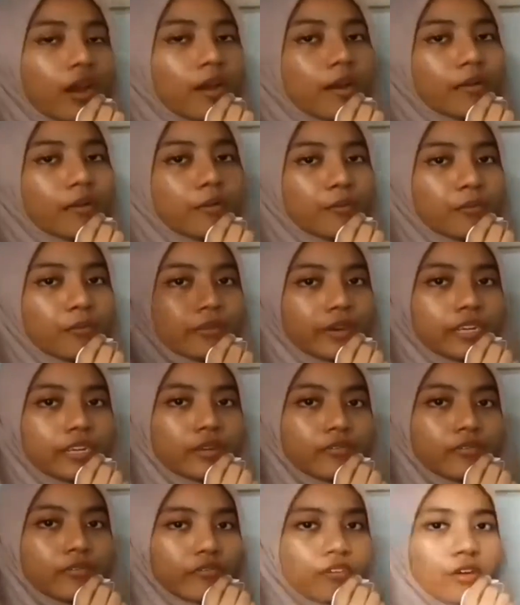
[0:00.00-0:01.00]
bring
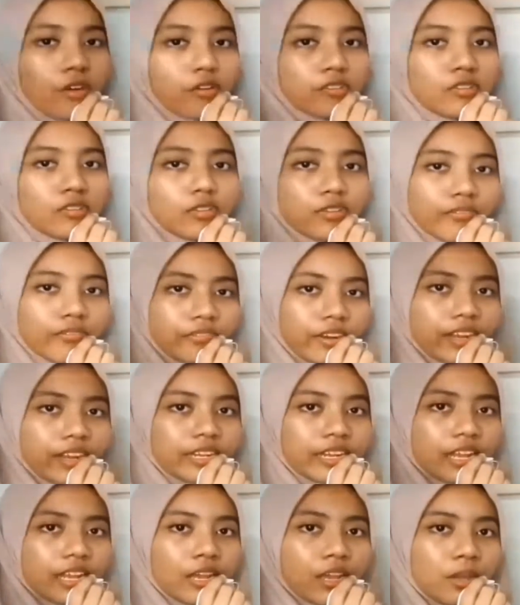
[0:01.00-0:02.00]
4 to the front,
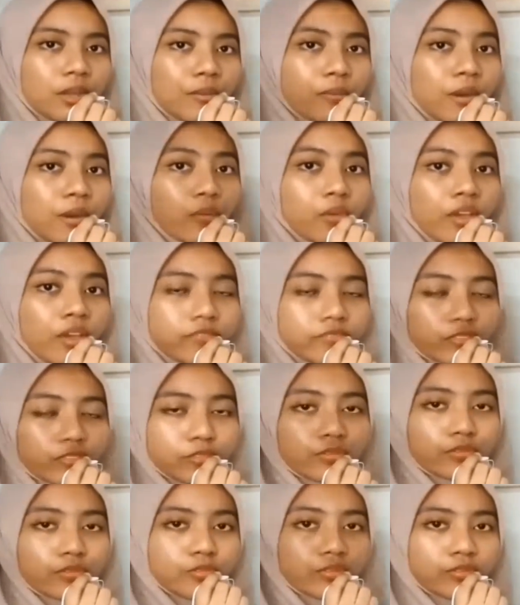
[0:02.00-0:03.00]
but we have 2
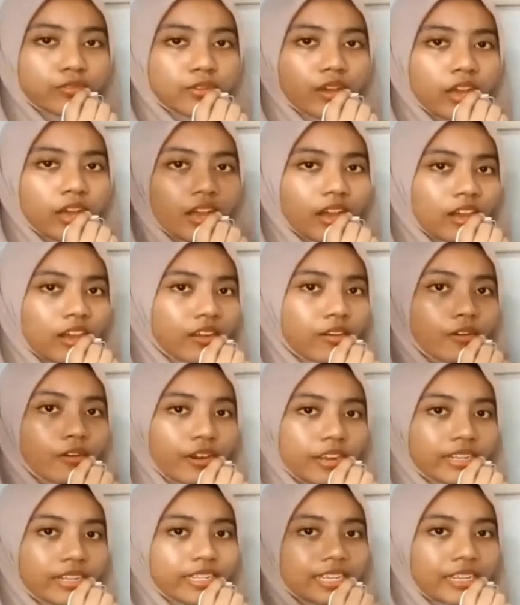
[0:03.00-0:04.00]

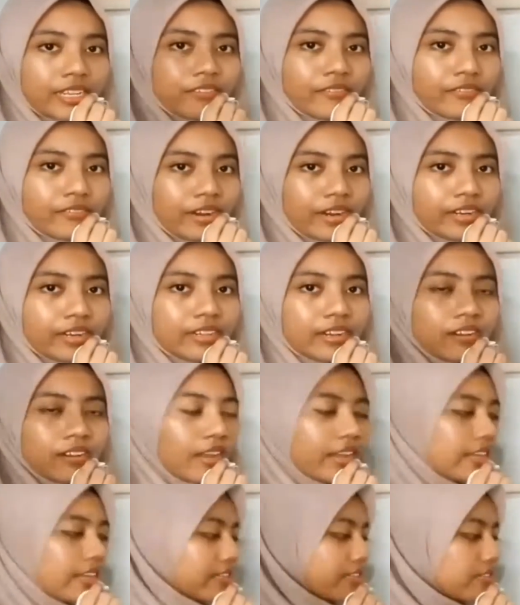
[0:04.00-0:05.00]
already in front, right?
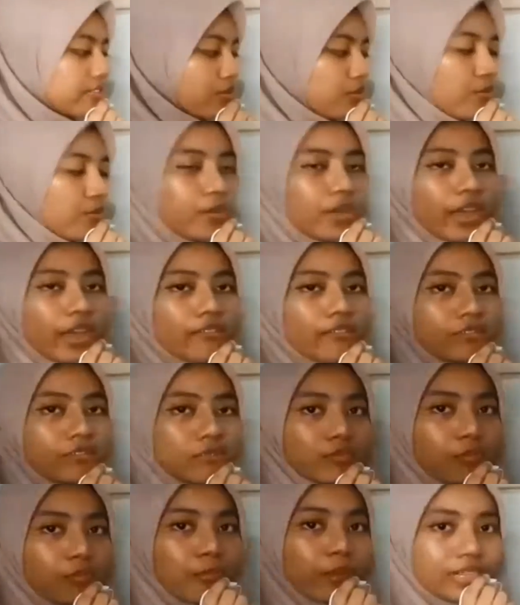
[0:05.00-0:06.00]
So we have to
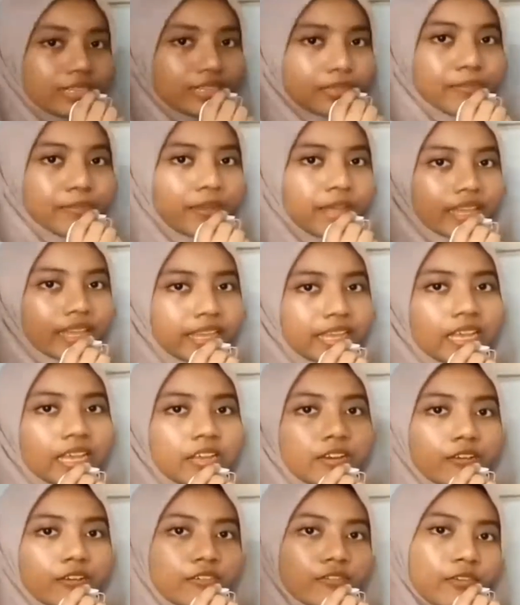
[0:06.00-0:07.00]
multiply
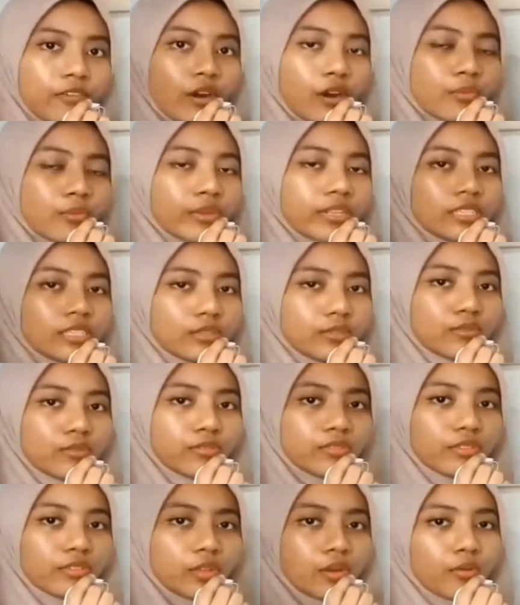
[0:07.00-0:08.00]
4 with 2.
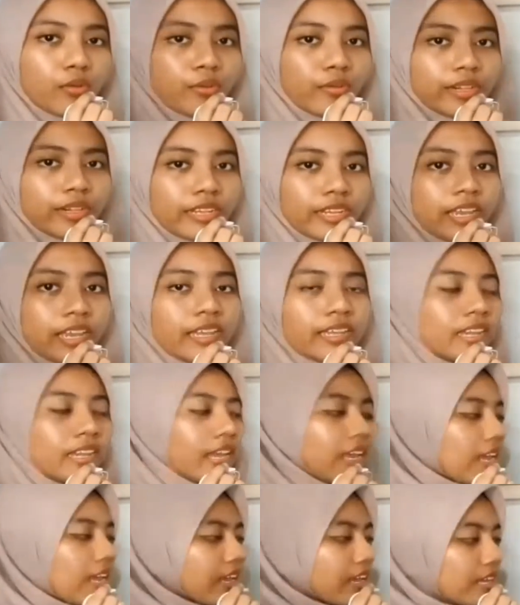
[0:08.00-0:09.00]
So we will get
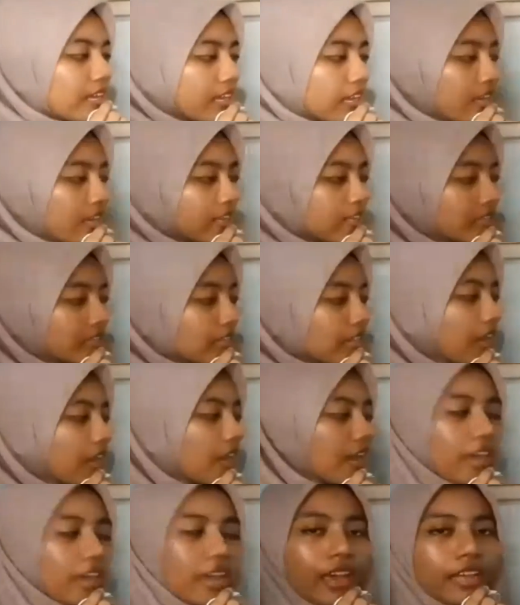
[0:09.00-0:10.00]

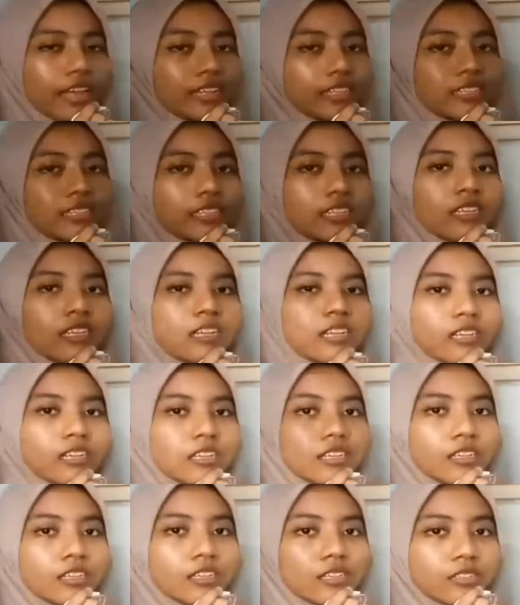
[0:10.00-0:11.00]
8x
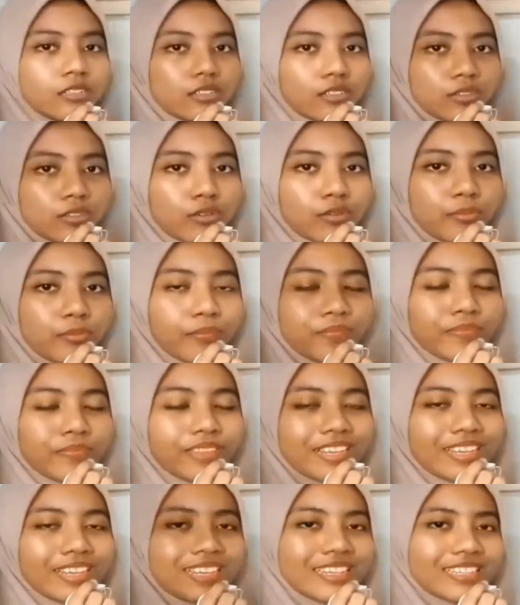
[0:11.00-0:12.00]
cubed.
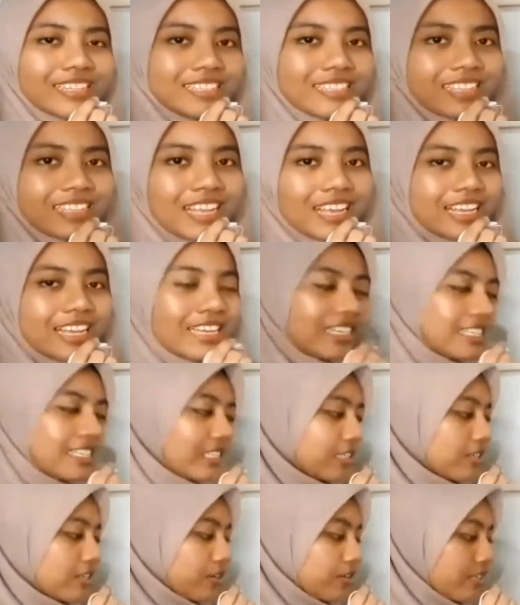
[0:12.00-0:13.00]

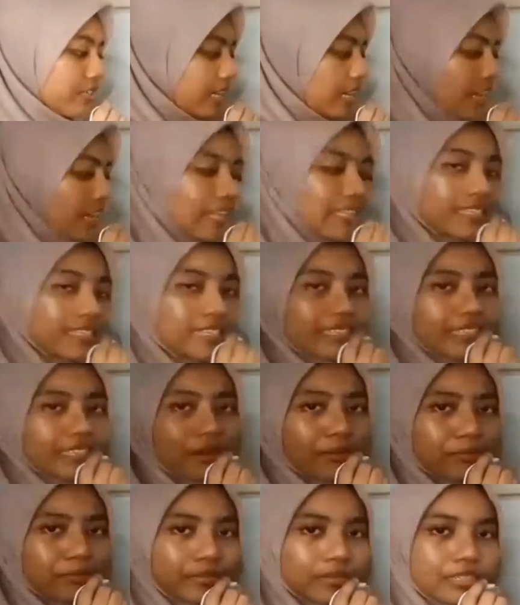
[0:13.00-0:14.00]
So the last
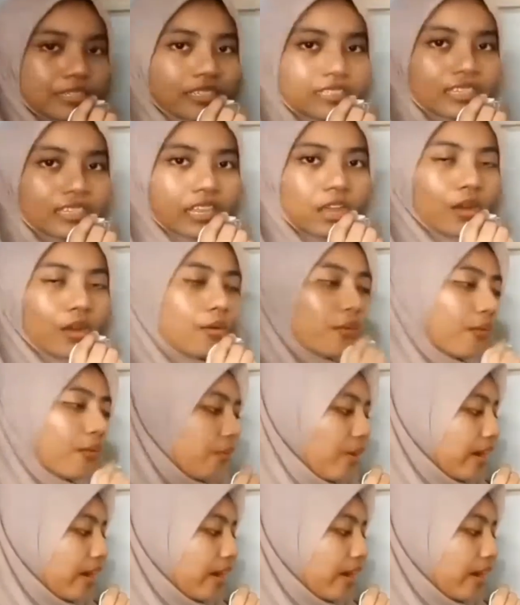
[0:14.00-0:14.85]
example, y